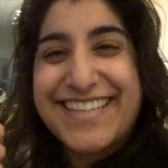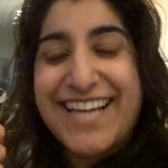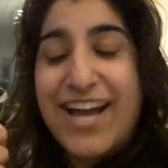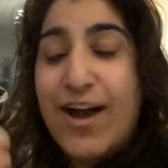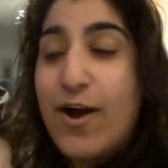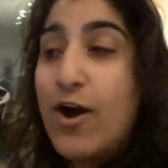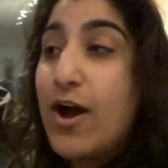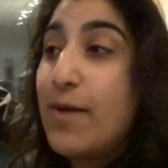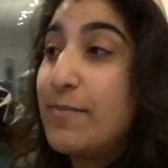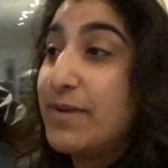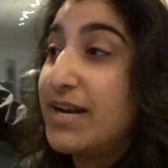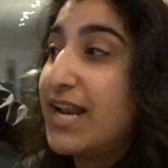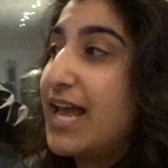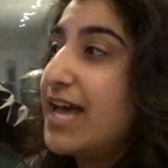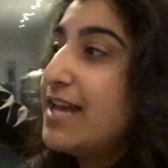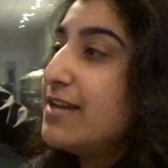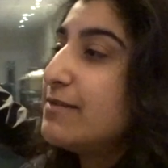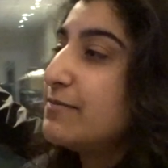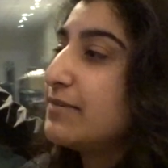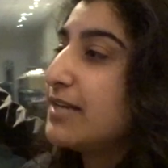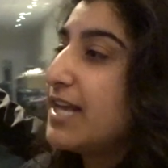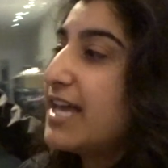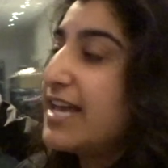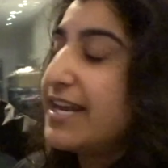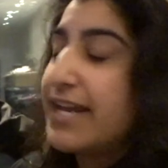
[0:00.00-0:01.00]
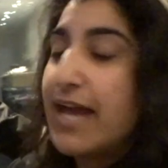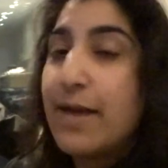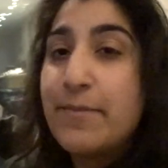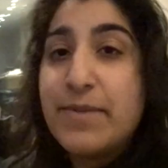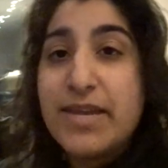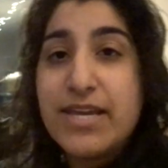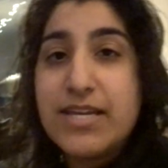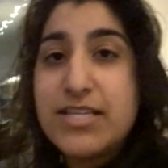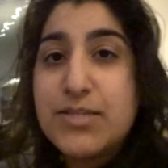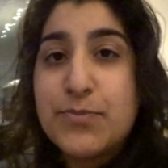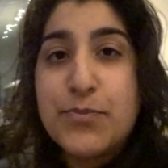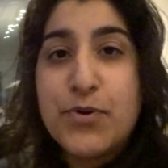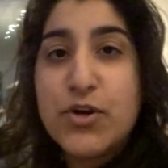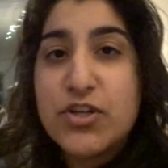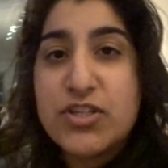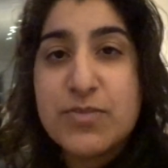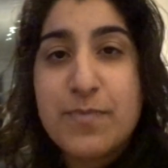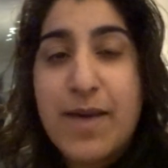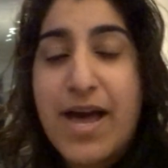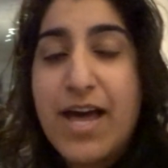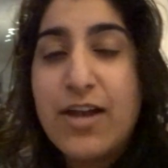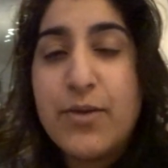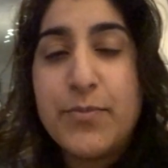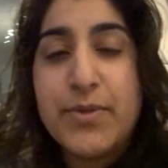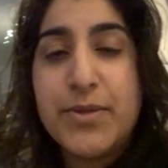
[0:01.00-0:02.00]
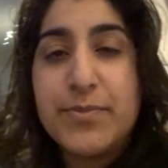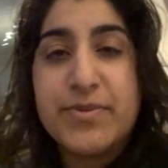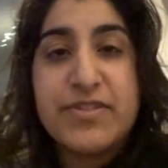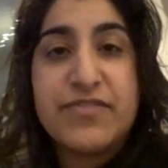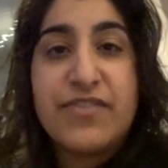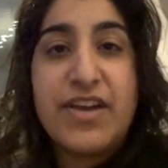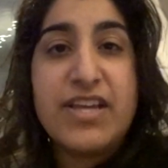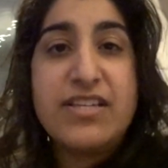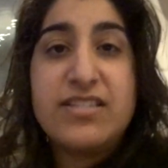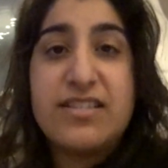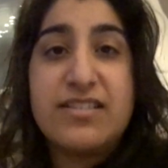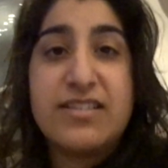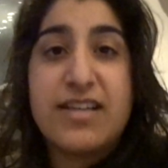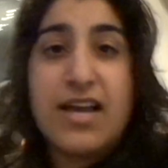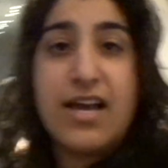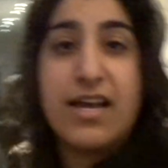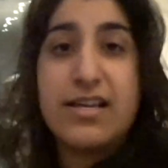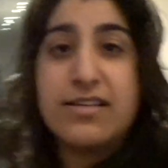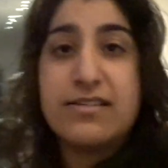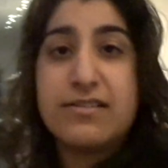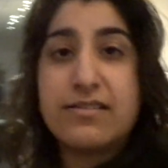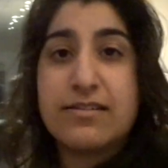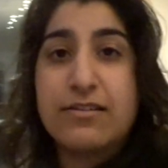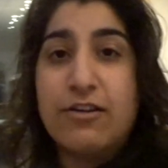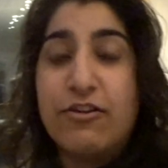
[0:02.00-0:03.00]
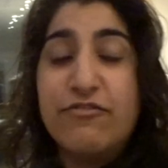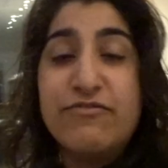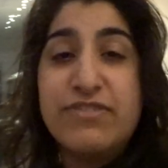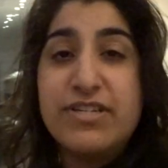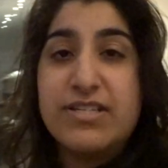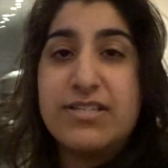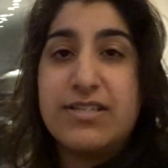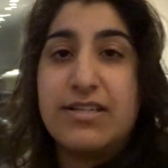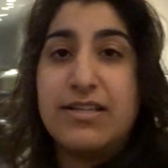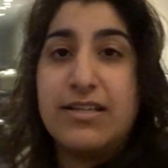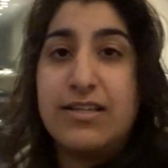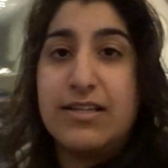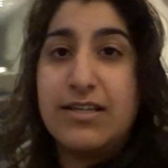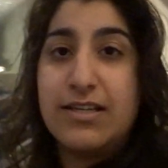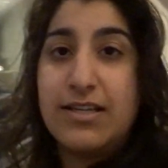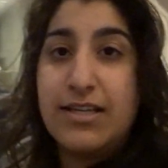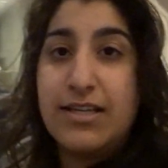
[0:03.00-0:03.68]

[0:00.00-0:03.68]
Oh, I'm glad, I'm glad. I'm here to put a smile on people's faces, guys, obviously.